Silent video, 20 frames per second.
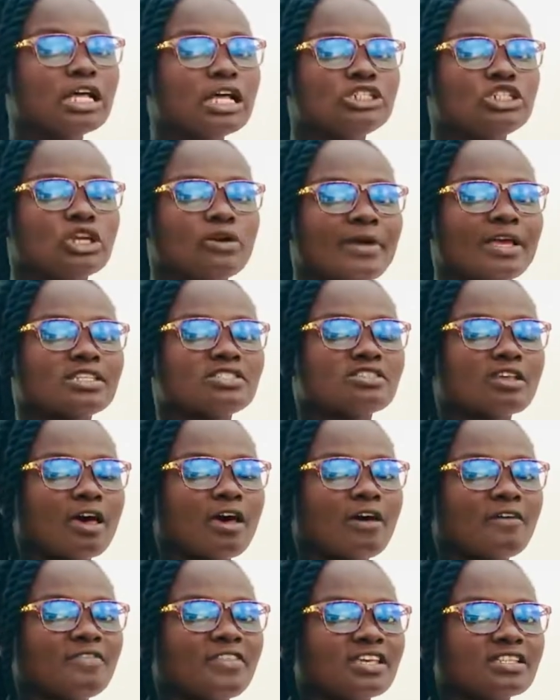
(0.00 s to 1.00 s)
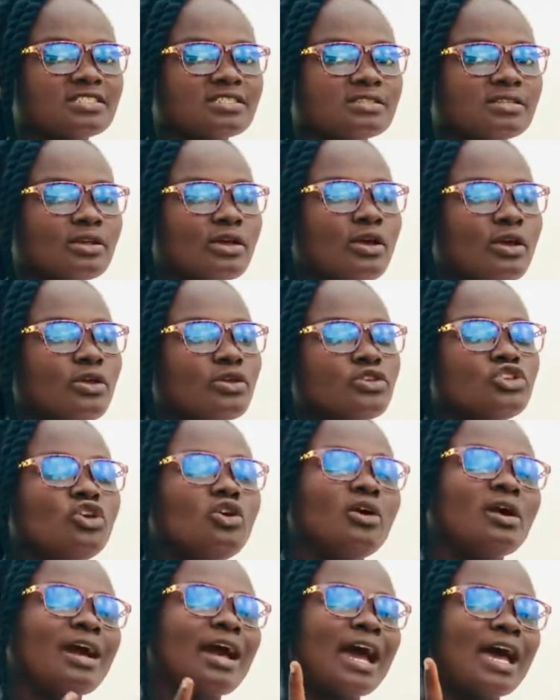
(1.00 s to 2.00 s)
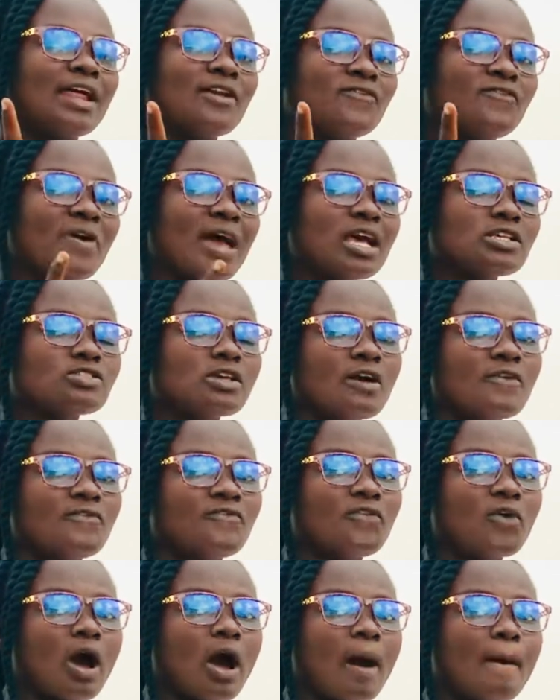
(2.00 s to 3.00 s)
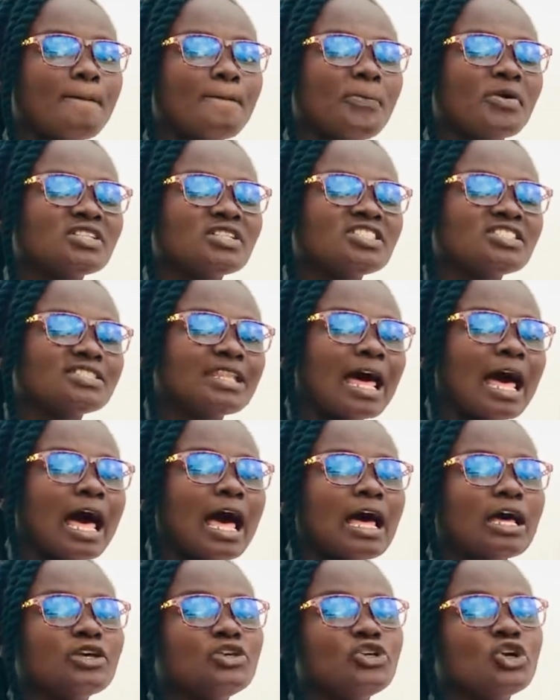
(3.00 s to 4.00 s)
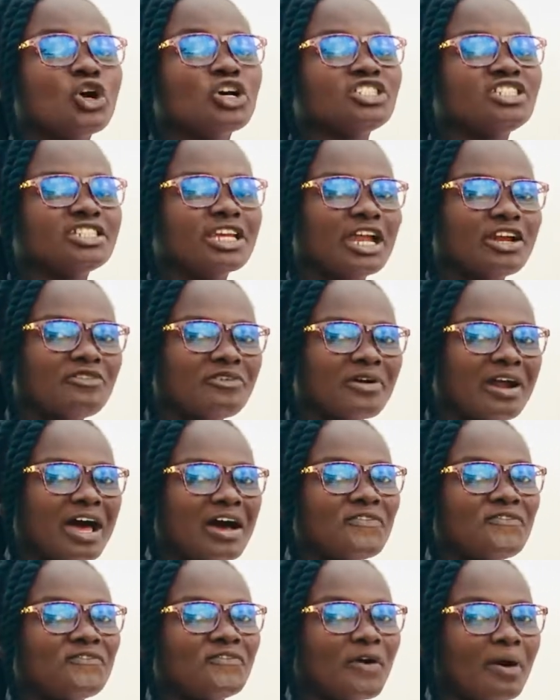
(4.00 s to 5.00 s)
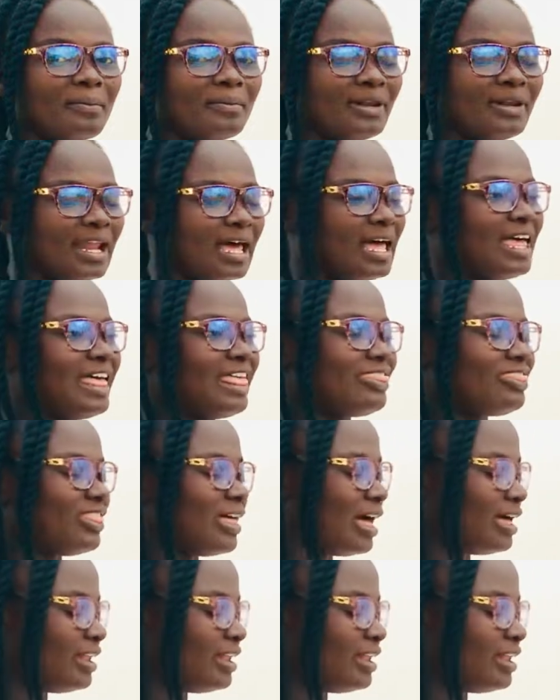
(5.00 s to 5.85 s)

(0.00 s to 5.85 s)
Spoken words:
do we solve this? You can first of all put down your general formula. That